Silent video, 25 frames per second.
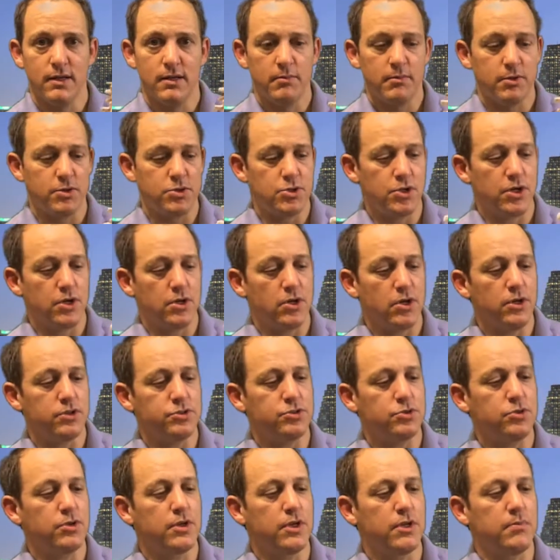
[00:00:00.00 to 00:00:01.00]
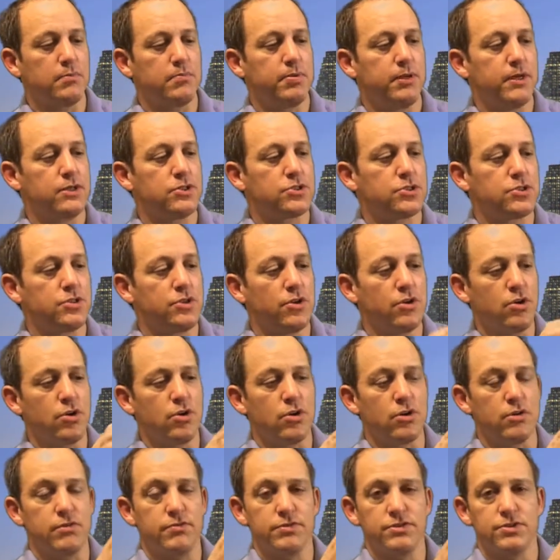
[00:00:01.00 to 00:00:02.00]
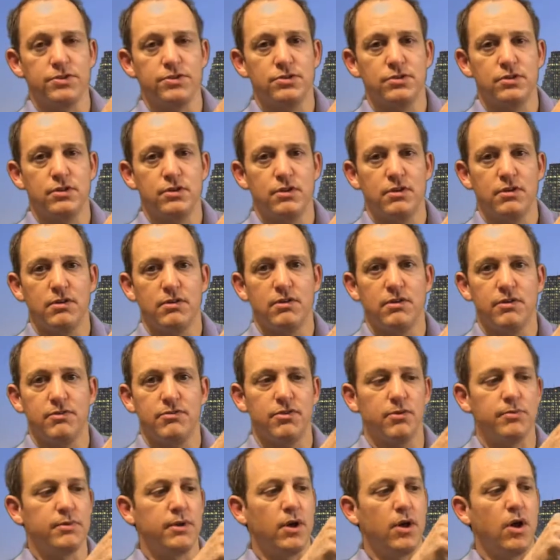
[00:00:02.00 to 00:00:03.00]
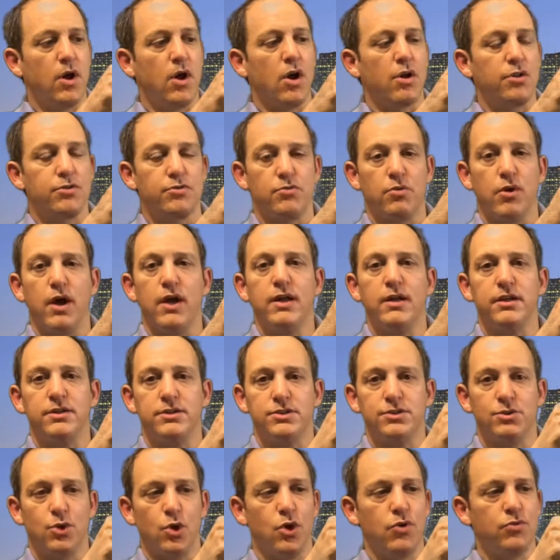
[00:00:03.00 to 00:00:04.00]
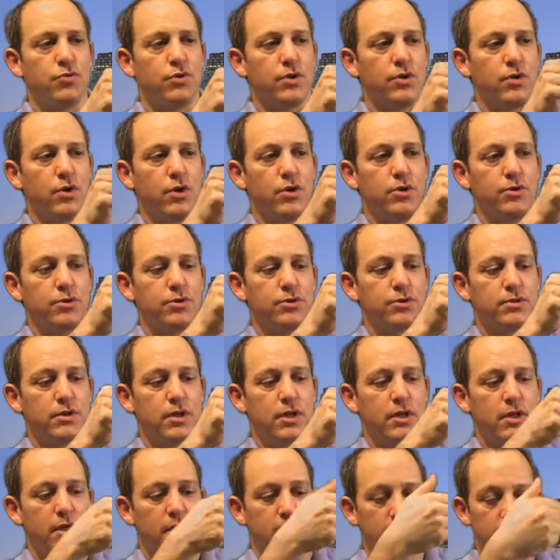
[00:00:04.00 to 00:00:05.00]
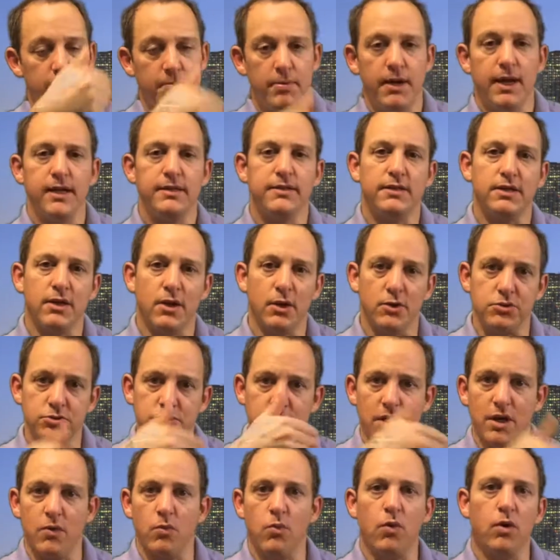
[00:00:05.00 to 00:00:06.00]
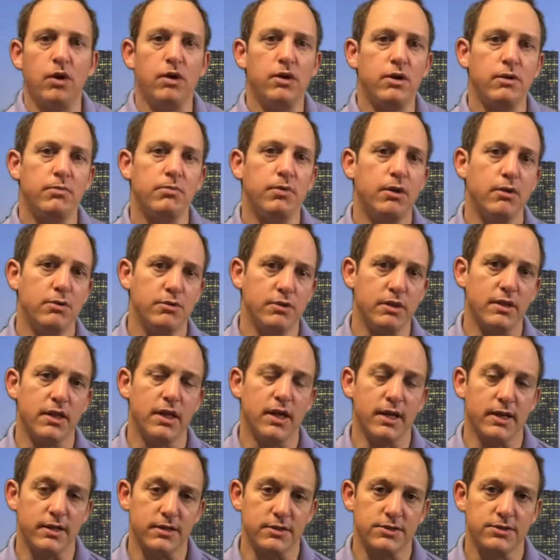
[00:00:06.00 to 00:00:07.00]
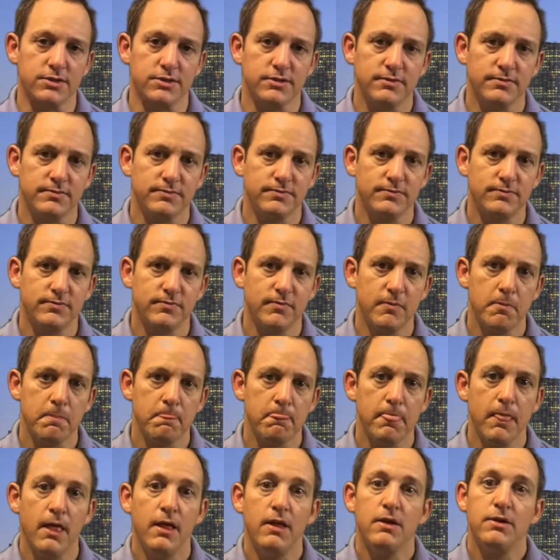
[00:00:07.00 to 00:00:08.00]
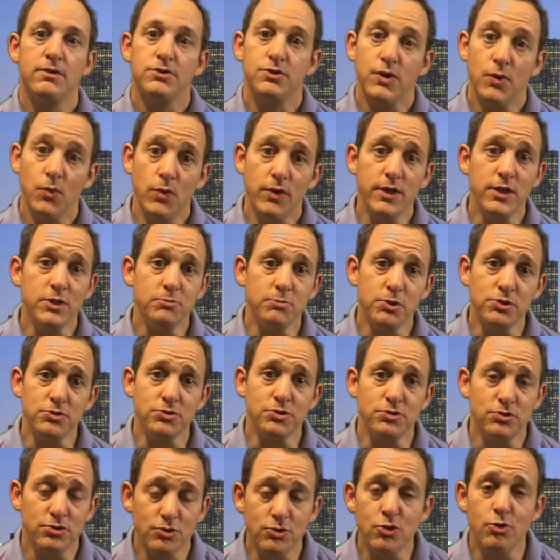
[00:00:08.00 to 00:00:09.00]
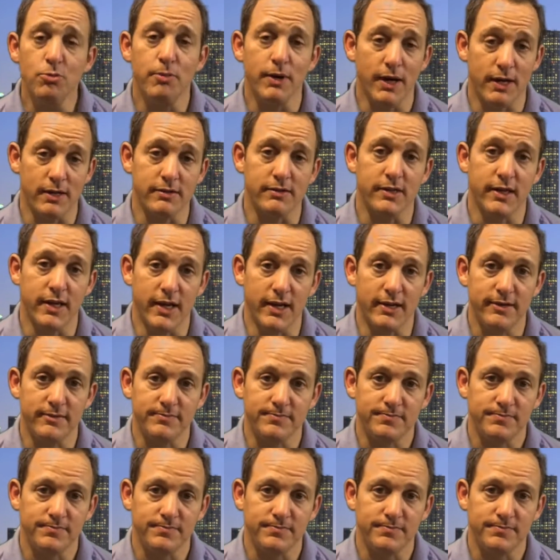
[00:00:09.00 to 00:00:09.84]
but you can also get pinched nerves from the arthritis overgrowth and pain that goes down one or both legs. So what are you supposed to do about that?